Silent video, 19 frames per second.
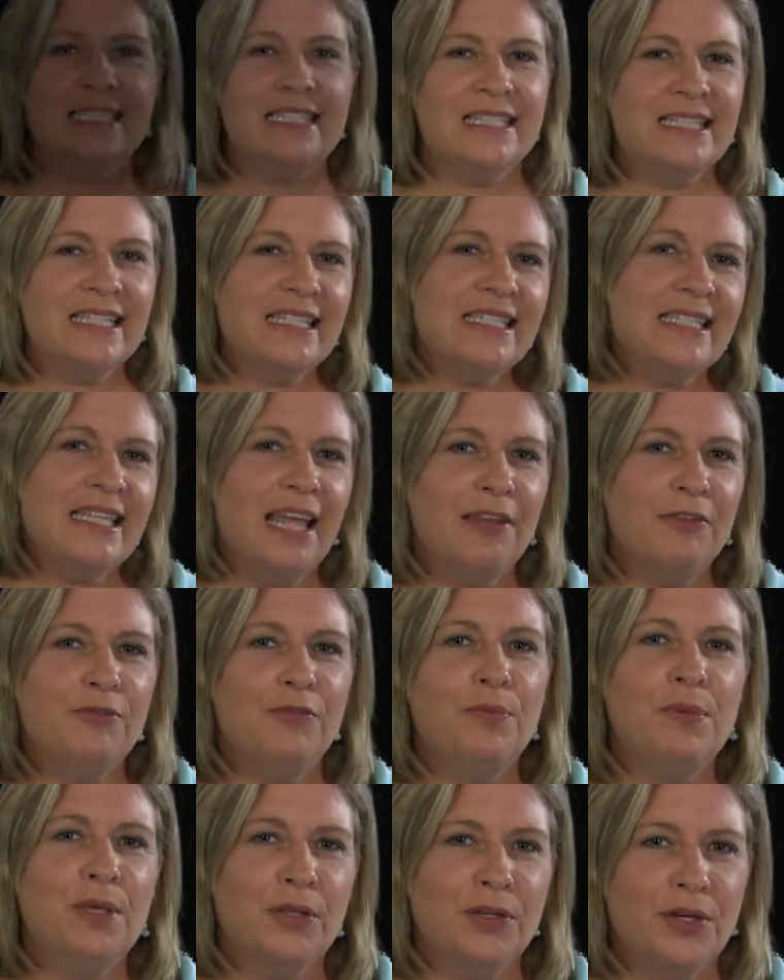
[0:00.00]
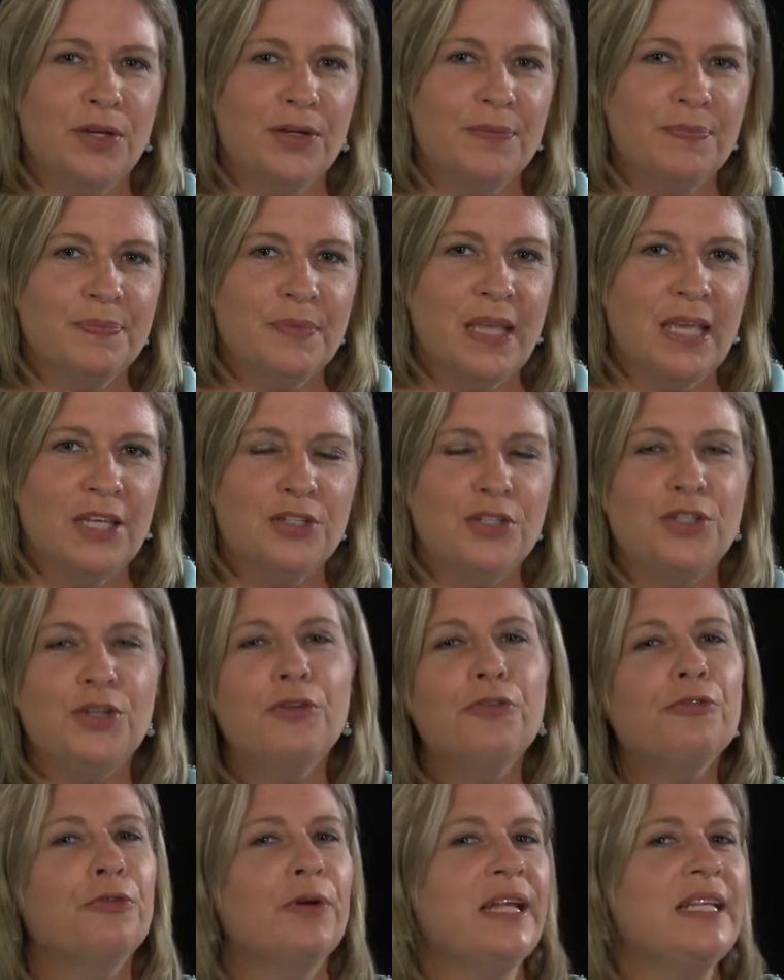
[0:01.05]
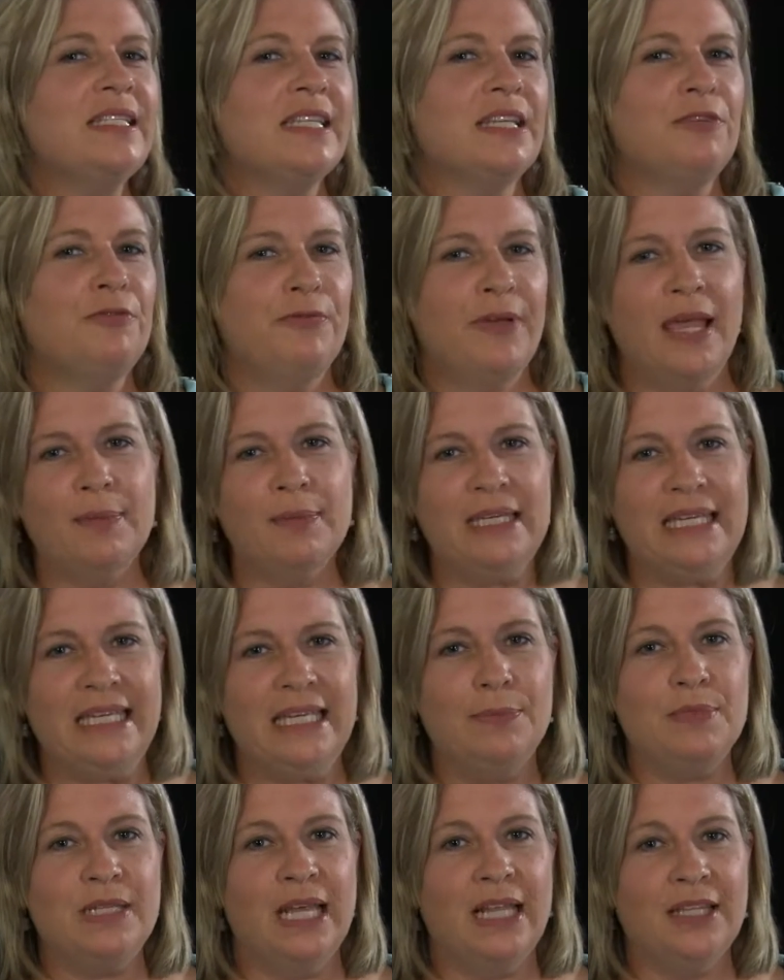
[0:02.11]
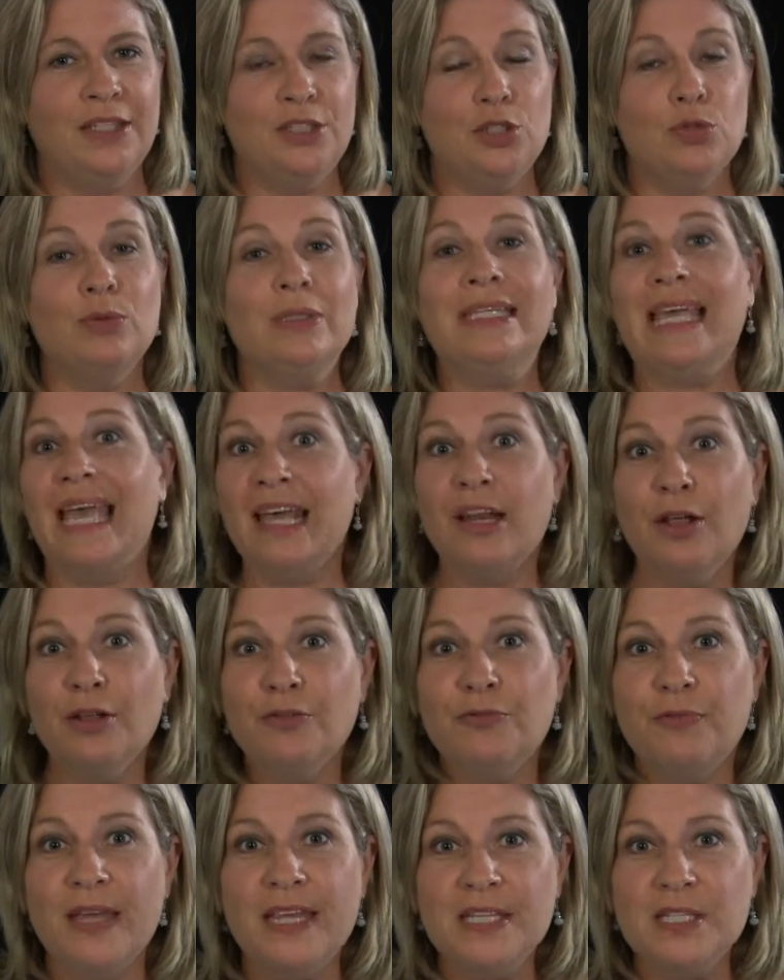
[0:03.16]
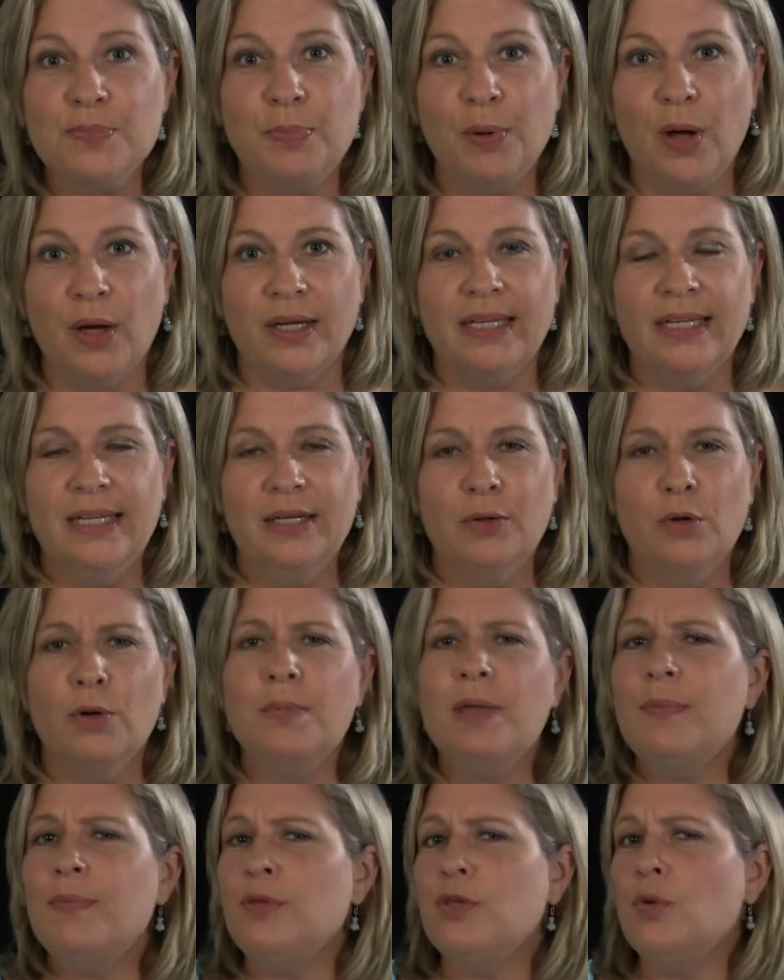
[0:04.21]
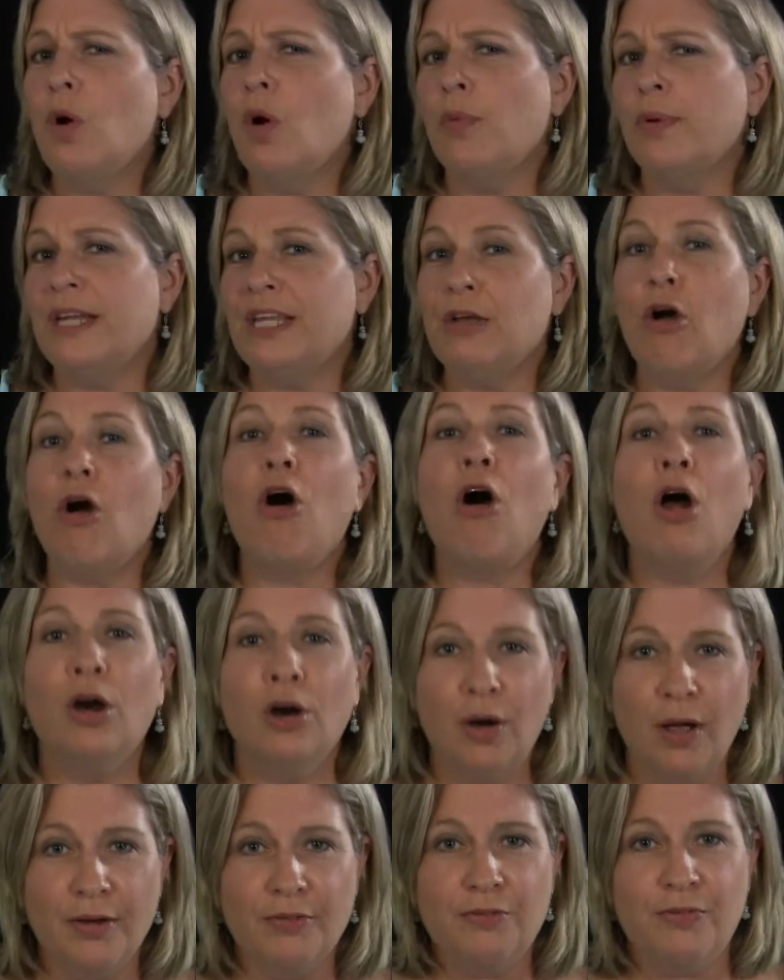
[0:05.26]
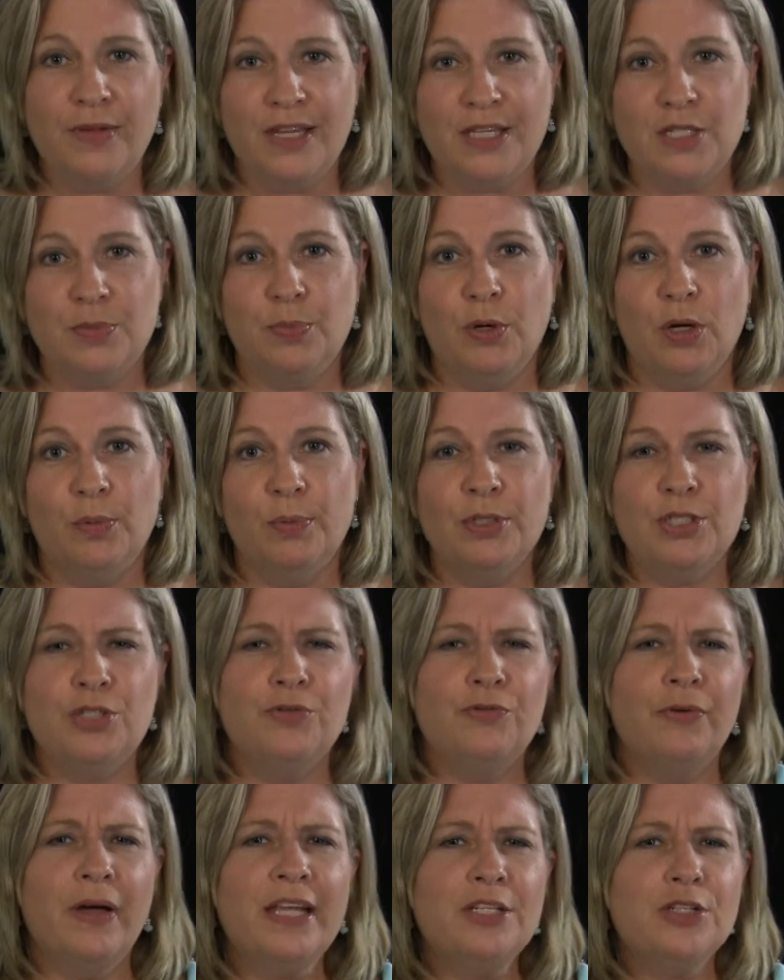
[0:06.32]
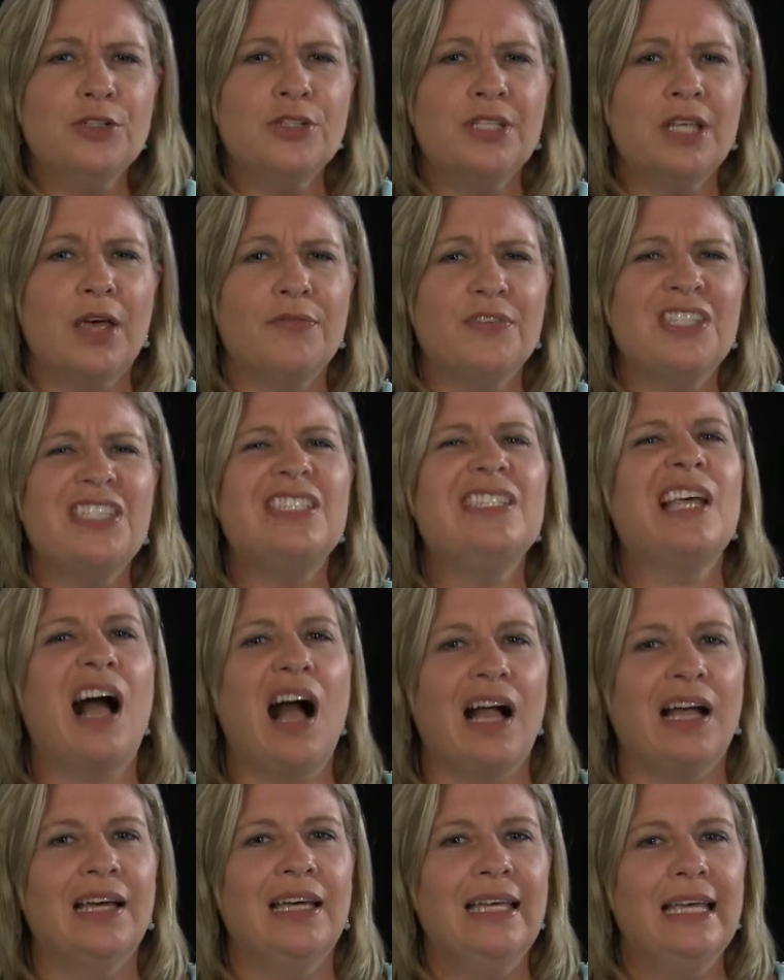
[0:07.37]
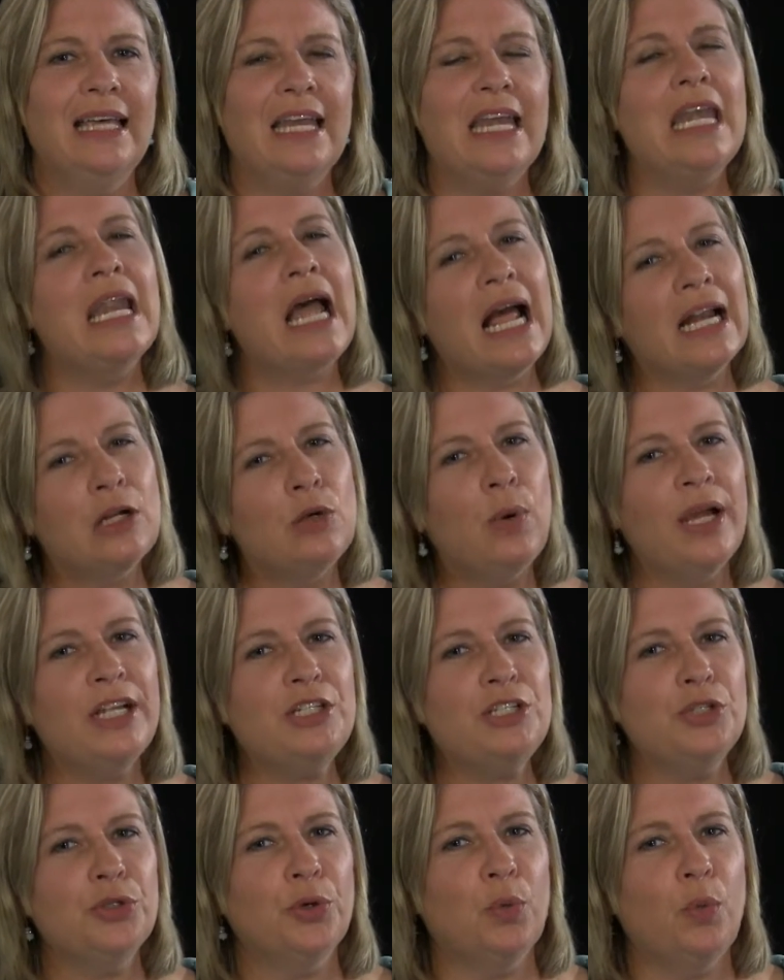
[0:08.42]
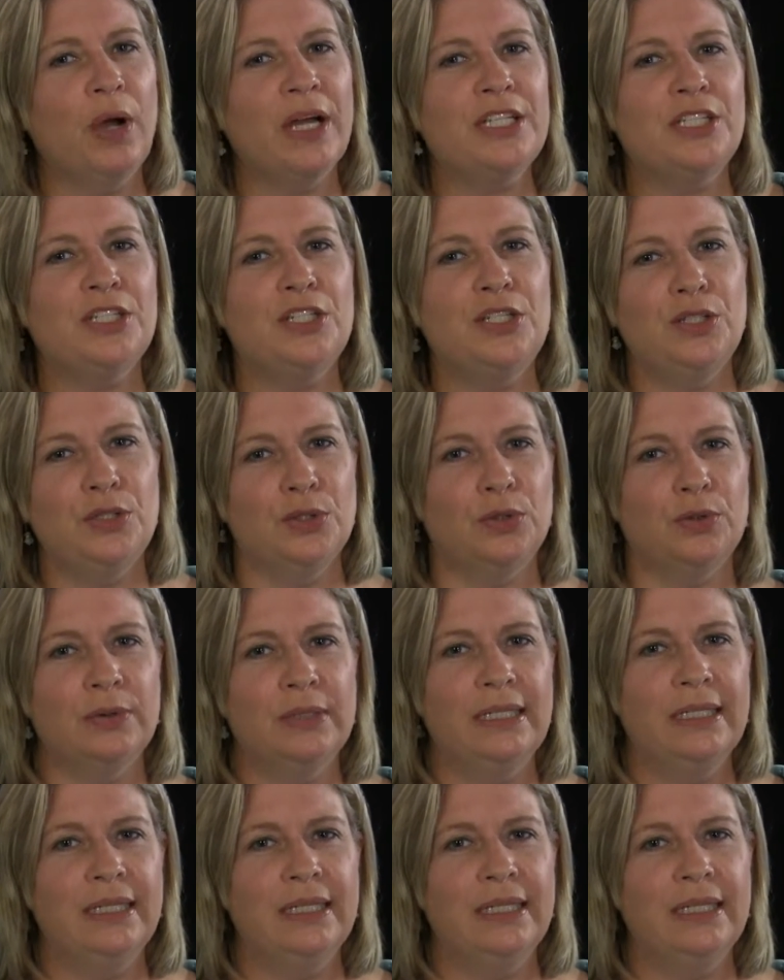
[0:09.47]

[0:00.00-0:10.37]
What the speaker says: Does this sound familiar? Do your friends and family keep telling you, get on Facebook? Or maybe you already are on Facebook, but you find yourself stuck, not quite sure what to do.